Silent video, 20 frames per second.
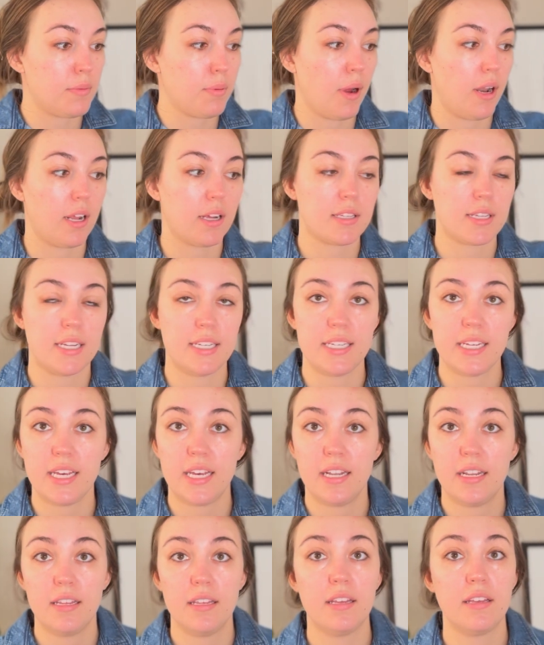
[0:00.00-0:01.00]
products I
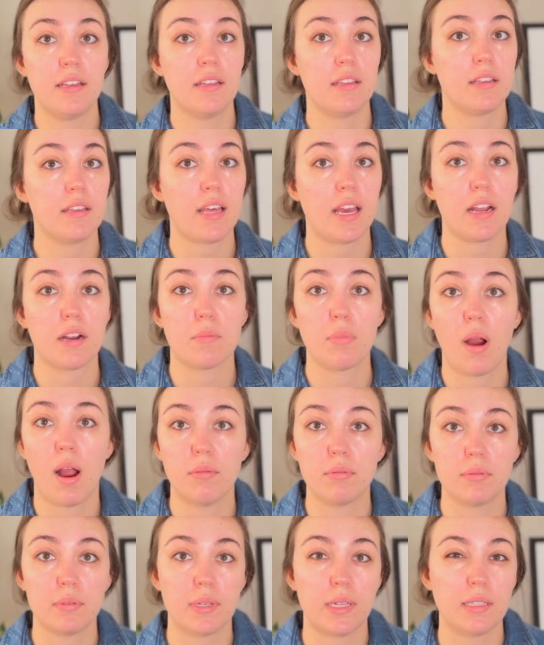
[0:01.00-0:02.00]
did, they are
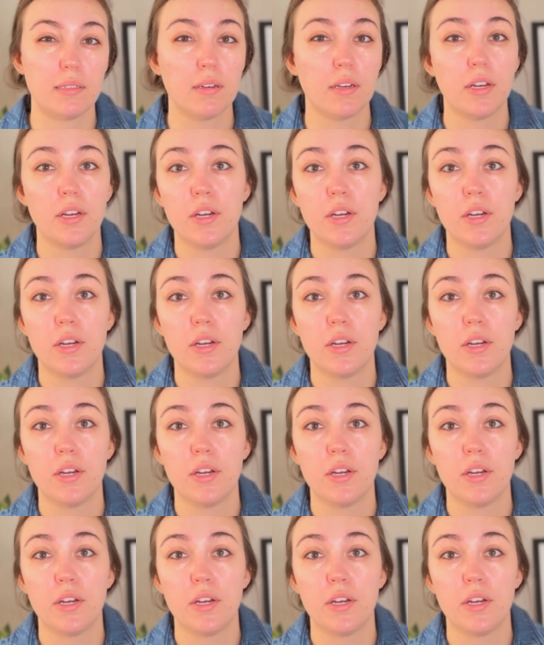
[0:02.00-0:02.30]
probably,